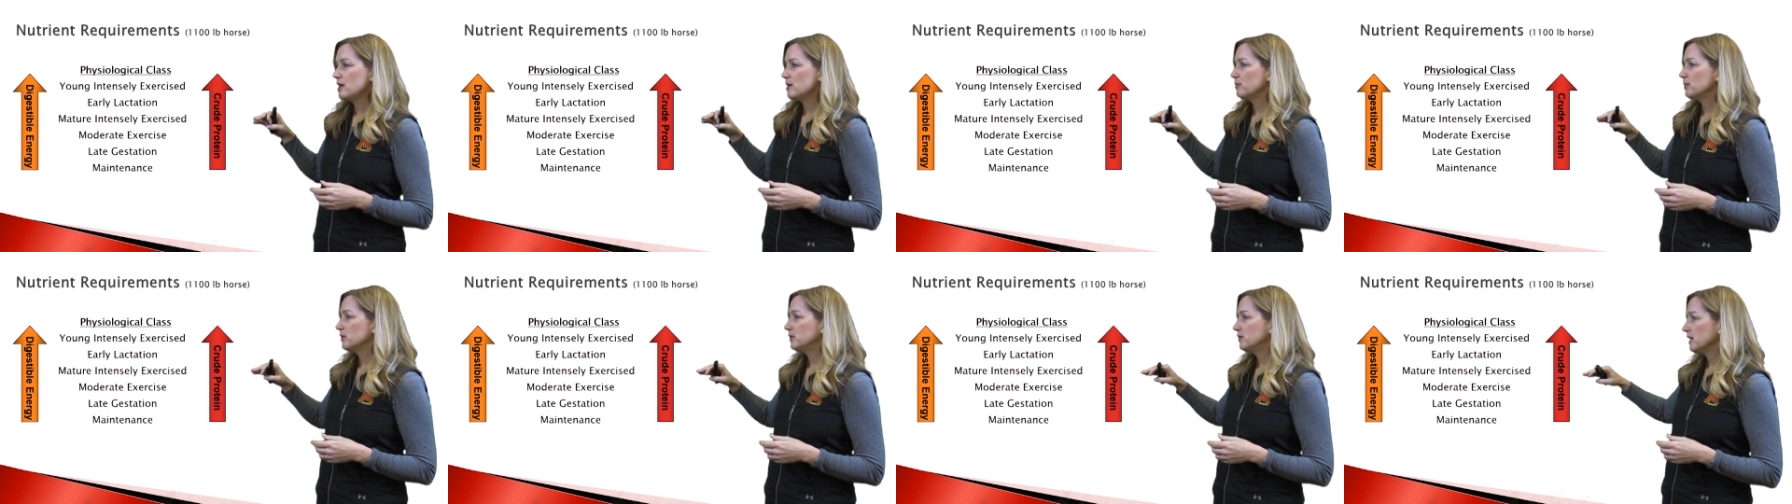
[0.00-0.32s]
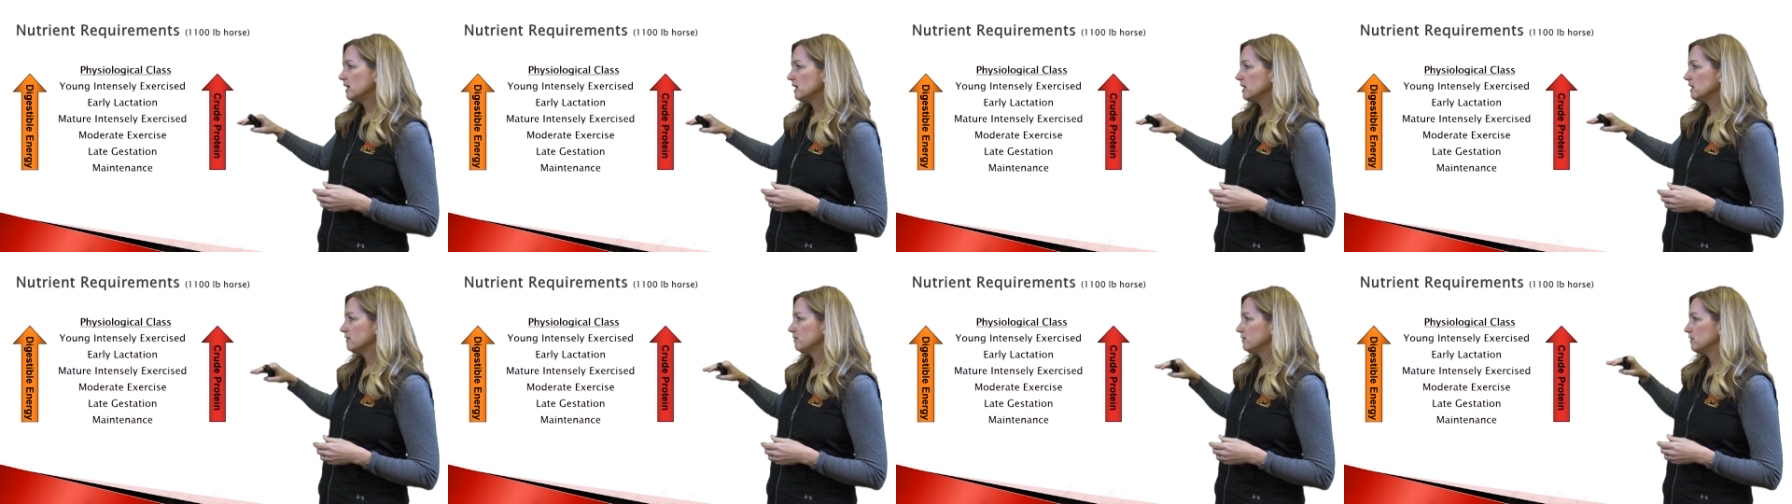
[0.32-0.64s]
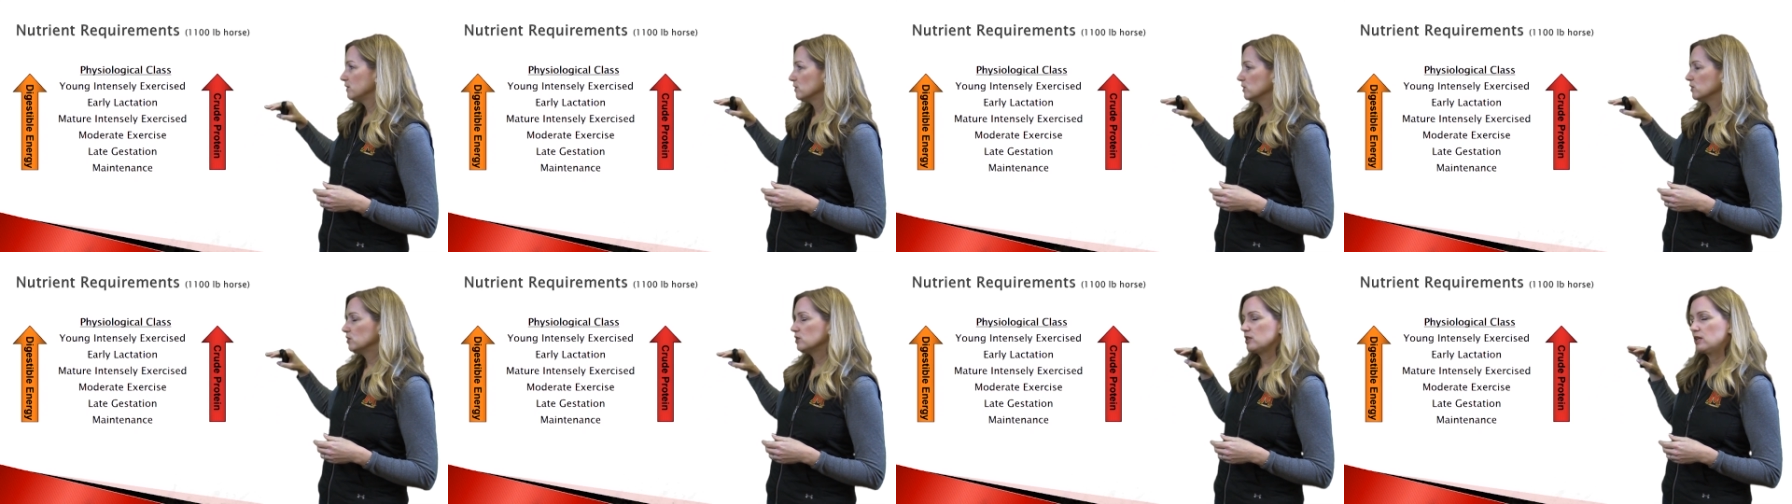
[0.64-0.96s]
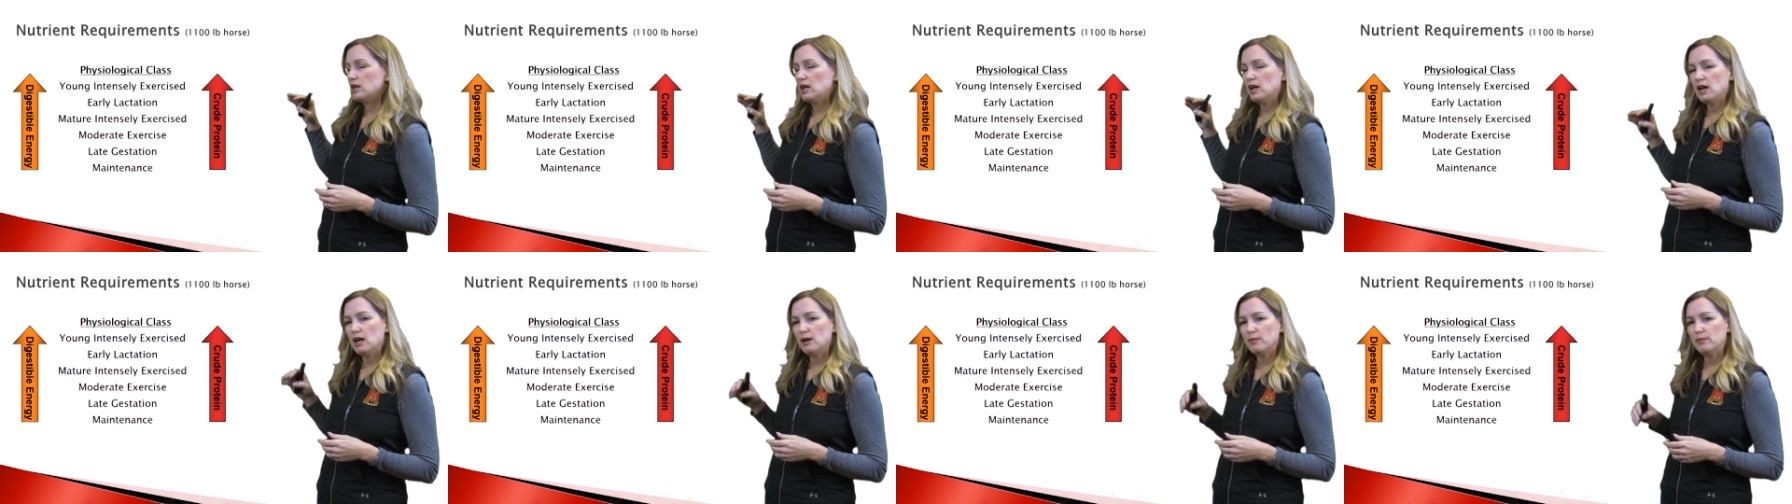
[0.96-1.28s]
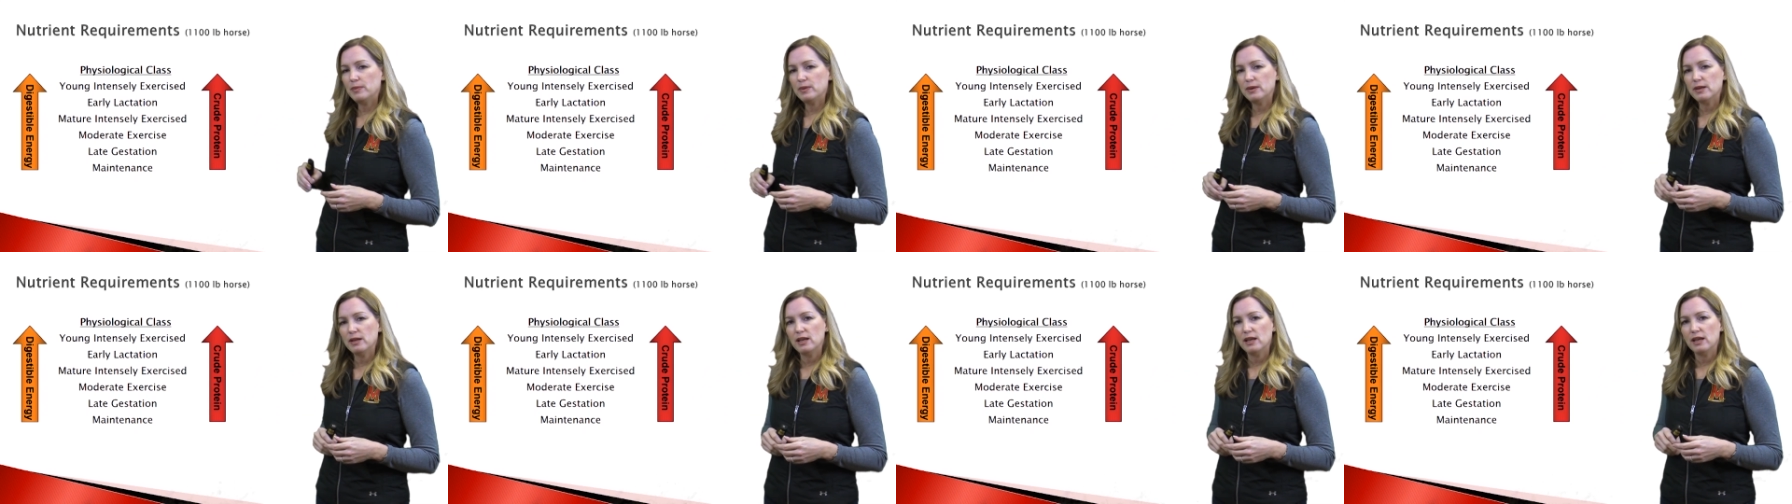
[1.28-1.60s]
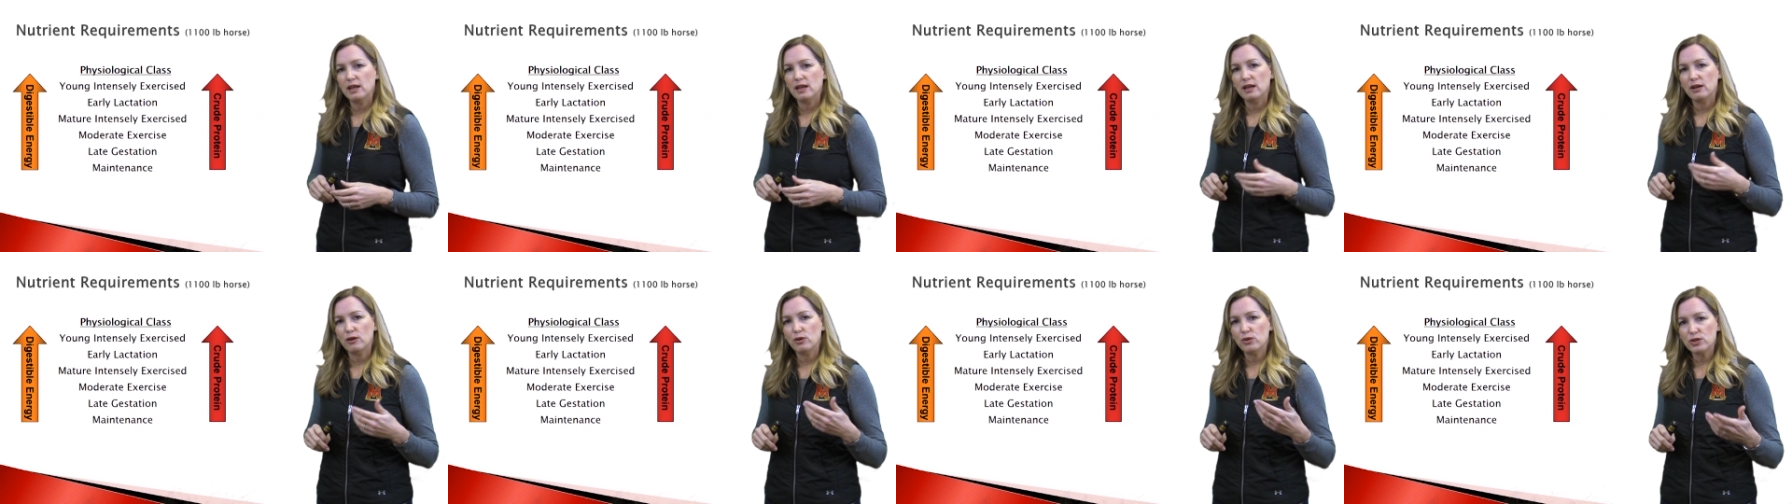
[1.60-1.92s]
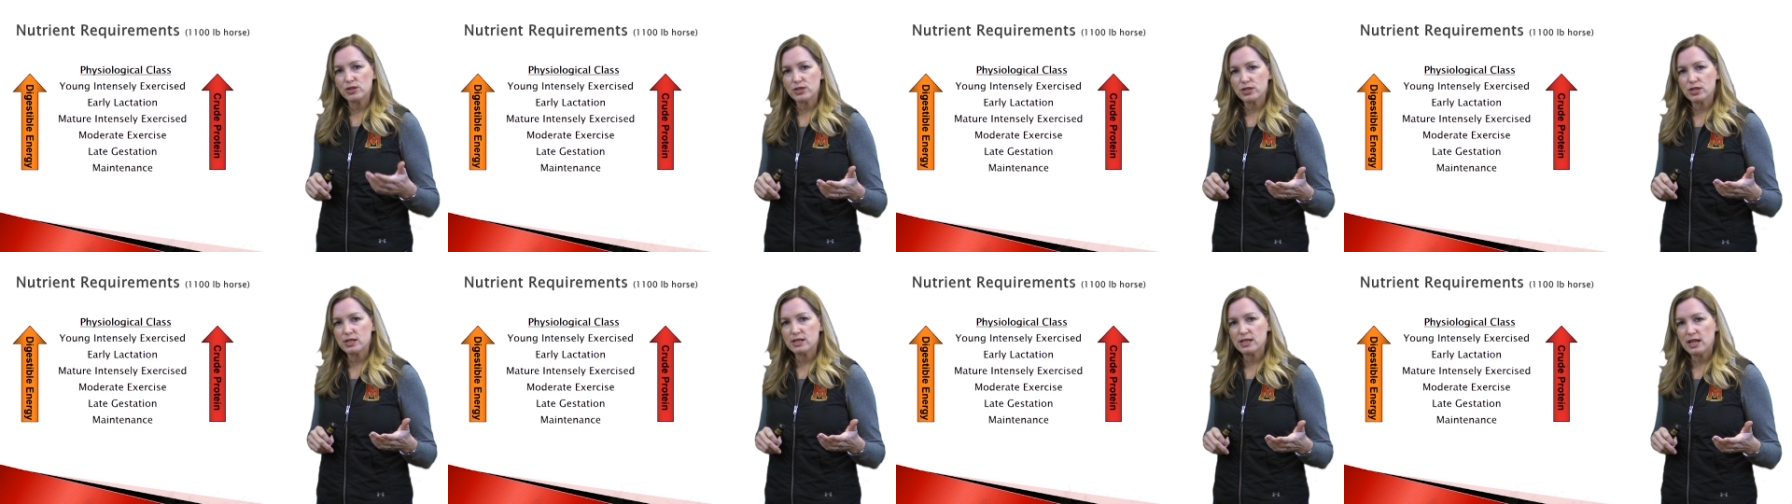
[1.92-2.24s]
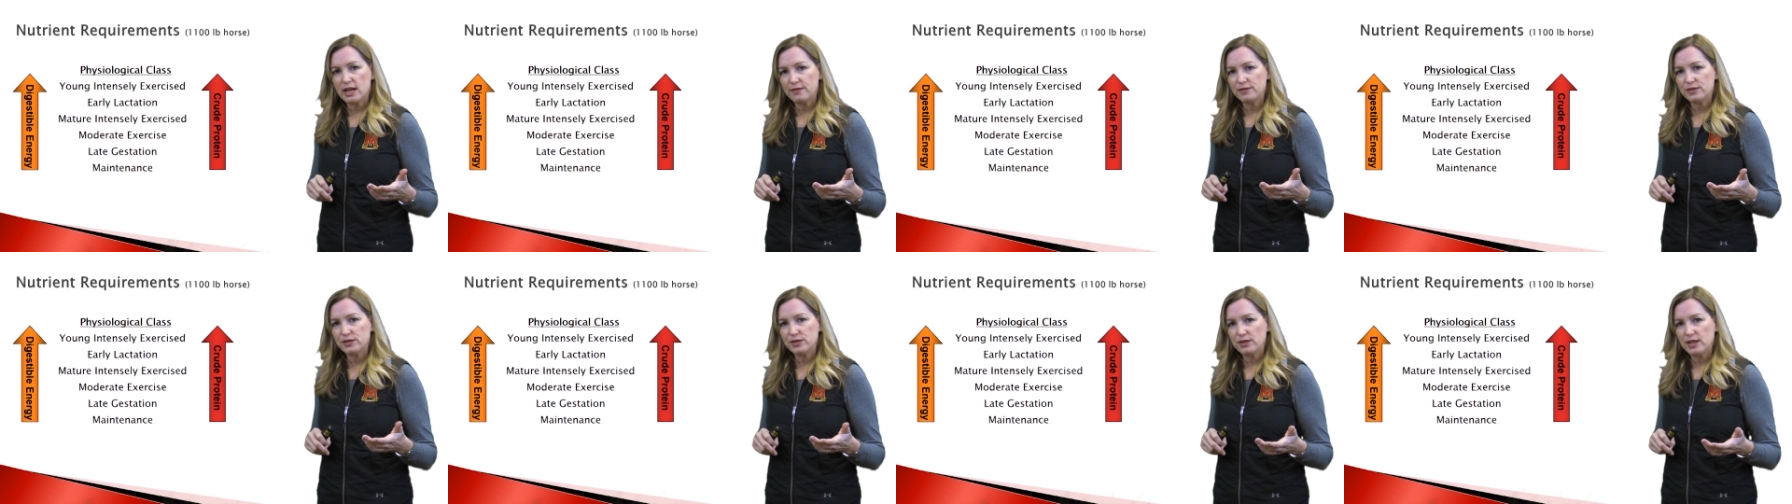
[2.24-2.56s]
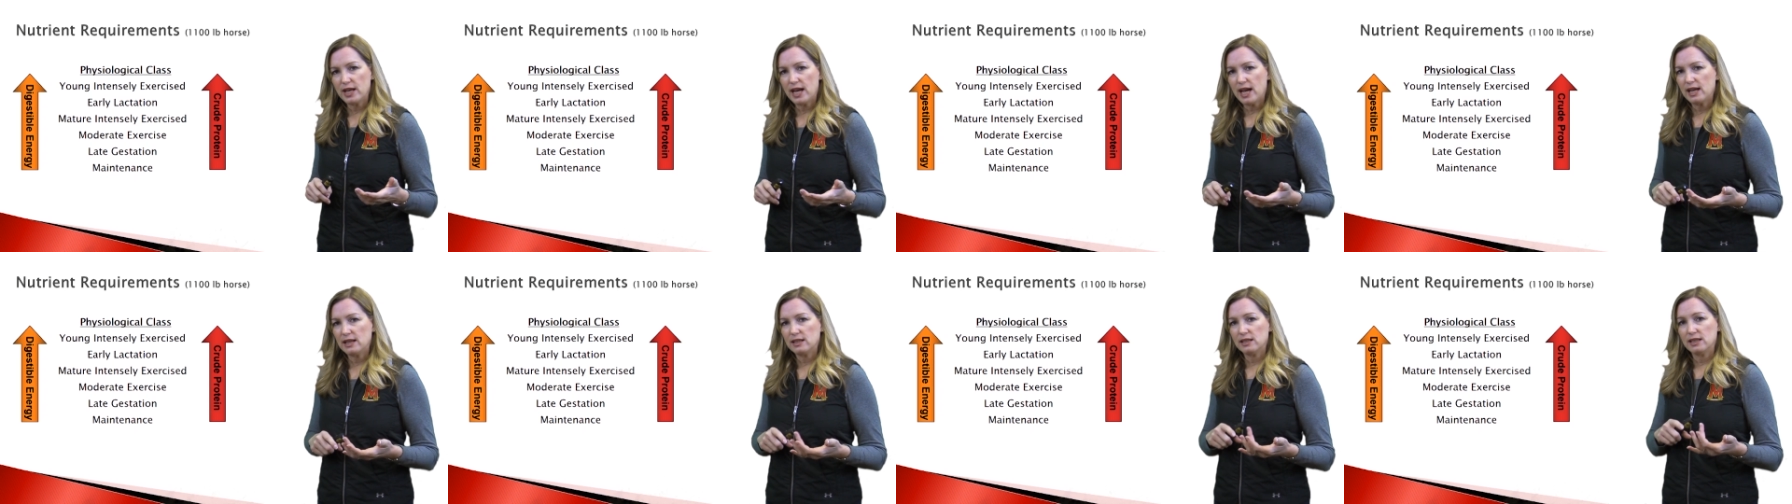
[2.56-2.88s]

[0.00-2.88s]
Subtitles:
But then if you look up, horses after that,